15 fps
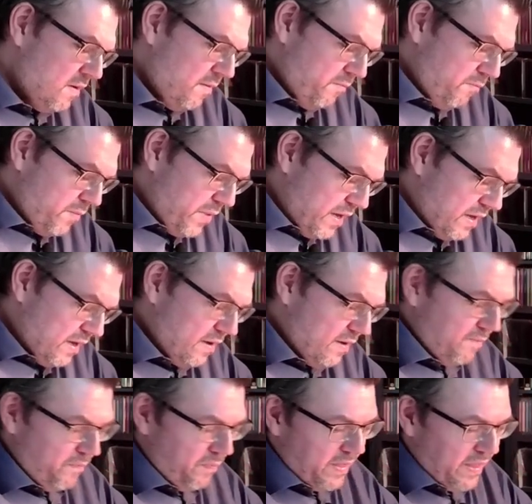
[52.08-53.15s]
make,
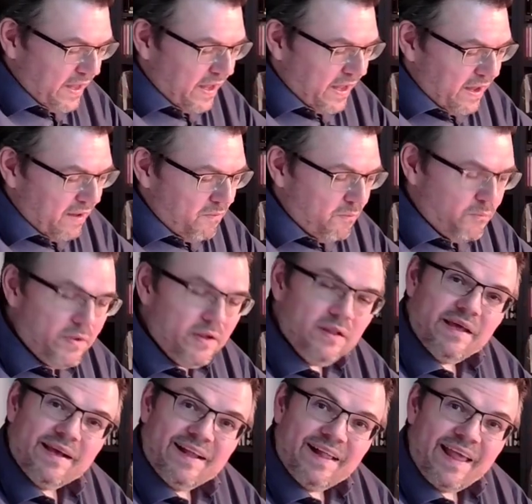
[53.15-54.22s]
build a
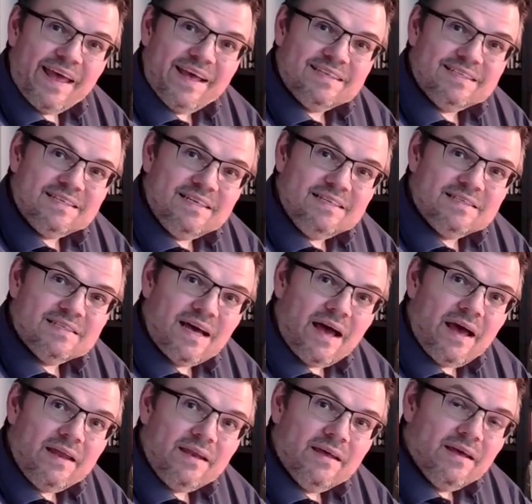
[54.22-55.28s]
glass
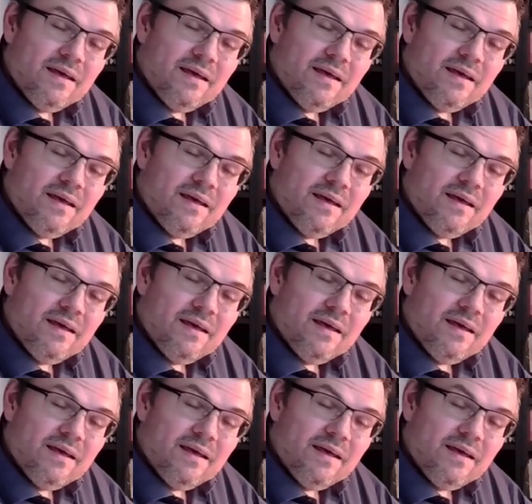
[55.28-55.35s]
inside,